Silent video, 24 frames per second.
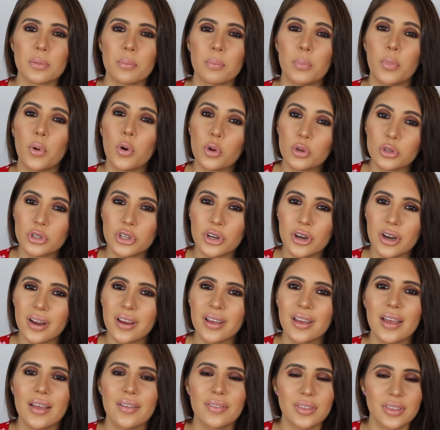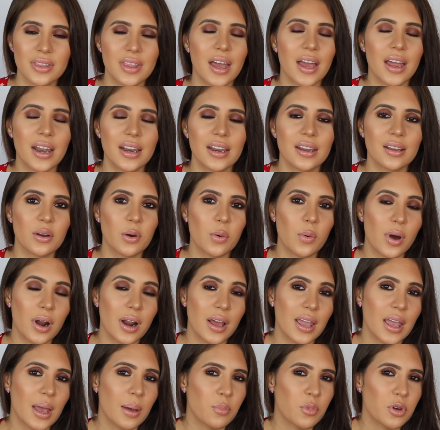bolder than what
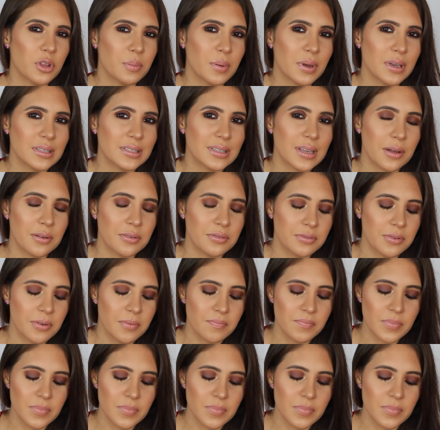I am with myself.